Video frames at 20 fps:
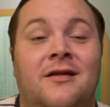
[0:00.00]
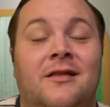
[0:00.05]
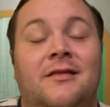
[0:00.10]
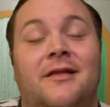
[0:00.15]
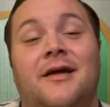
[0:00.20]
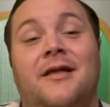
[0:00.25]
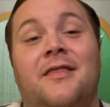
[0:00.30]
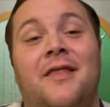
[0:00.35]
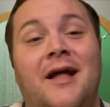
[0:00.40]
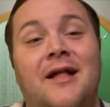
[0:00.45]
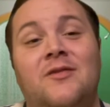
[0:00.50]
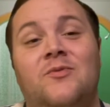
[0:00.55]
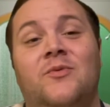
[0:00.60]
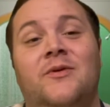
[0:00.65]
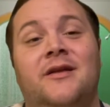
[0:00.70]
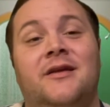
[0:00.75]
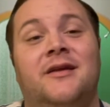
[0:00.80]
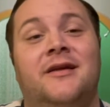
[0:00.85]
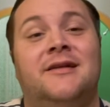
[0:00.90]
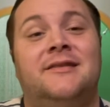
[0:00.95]
Like, that's
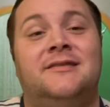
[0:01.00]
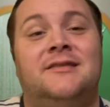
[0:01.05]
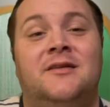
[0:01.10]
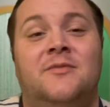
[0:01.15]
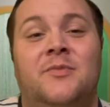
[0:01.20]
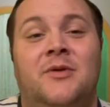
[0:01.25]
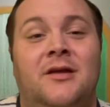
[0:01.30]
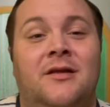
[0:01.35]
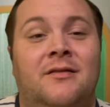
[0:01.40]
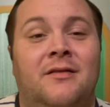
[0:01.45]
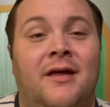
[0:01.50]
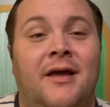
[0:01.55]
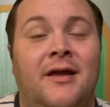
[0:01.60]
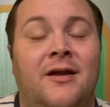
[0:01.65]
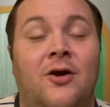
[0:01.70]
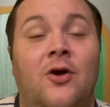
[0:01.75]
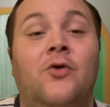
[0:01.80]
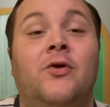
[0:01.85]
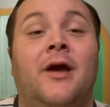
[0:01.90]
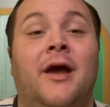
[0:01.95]
when it gets to be like,
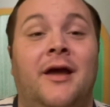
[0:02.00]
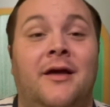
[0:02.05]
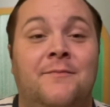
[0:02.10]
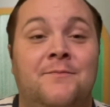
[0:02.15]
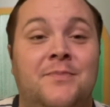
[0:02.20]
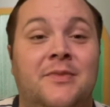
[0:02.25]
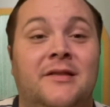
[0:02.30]
okay,